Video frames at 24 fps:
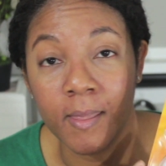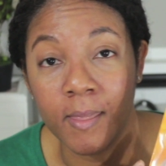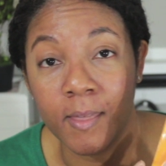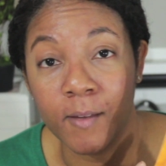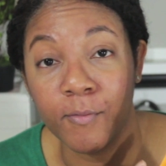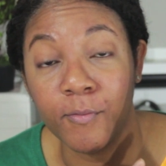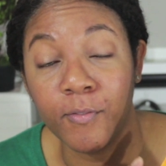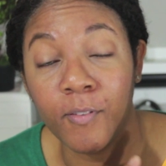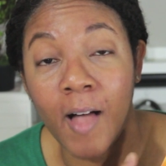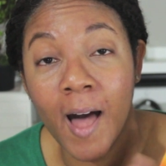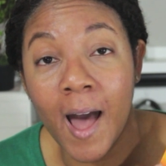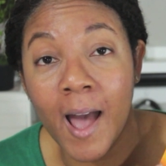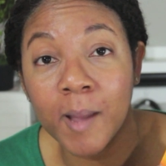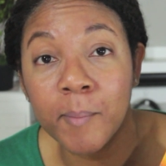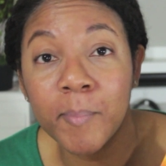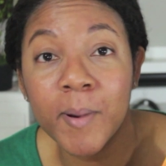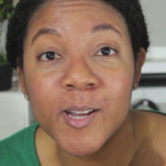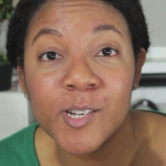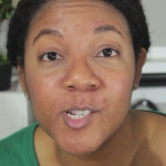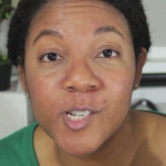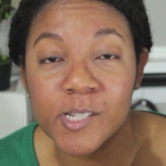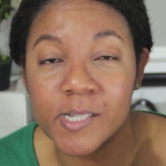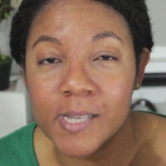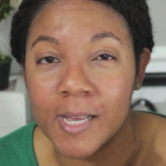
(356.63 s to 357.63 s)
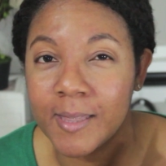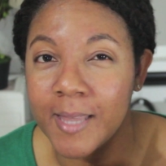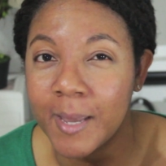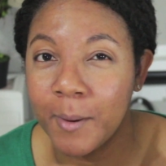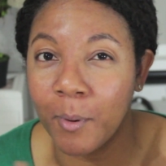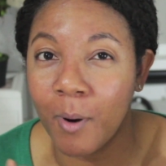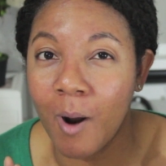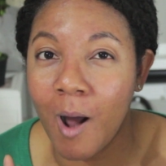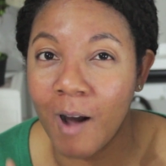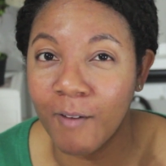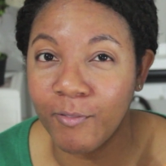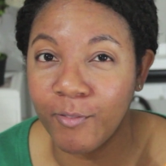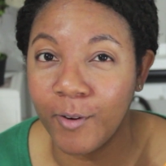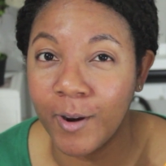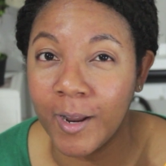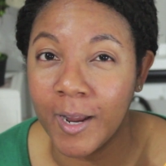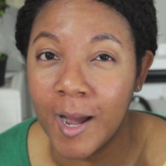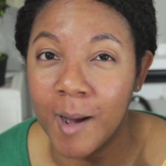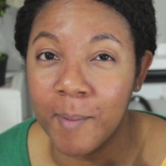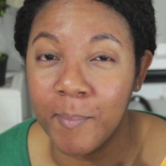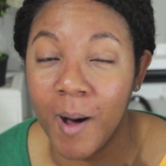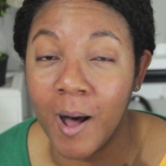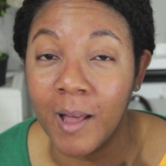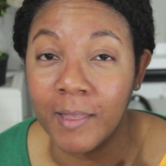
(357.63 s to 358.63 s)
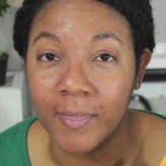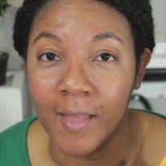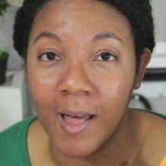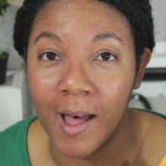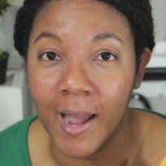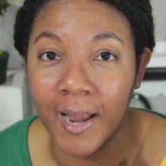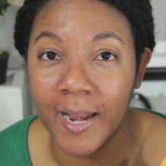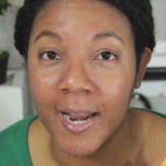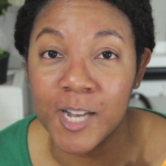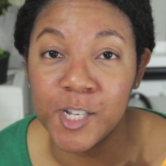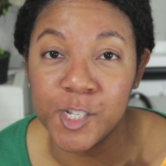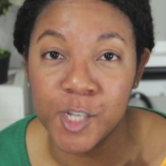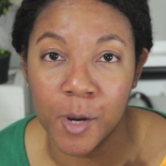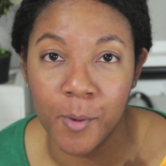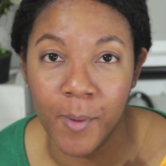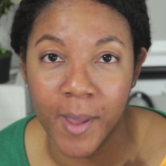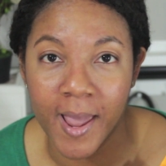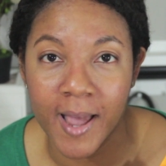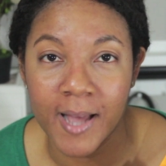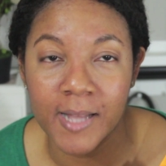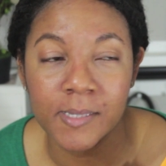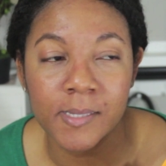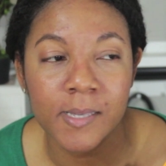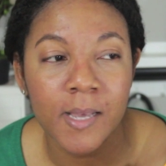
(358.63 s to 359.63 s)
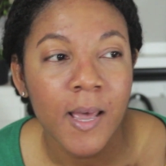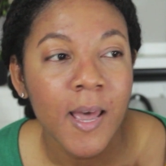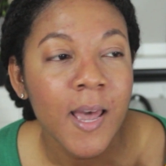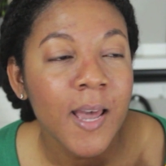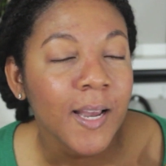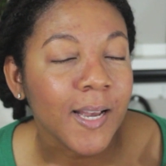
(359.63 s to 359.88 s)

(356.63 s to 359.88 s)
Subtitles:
the flag punches that they were offering up online at Joann's,